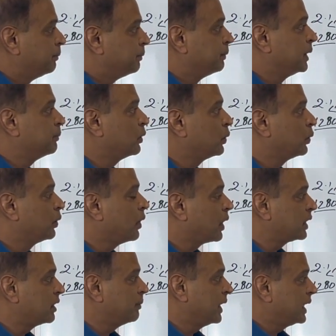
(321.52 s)
people who
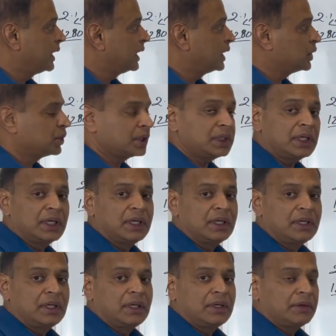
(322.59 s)
got the medication
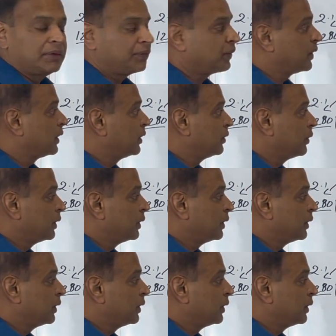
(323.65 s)
for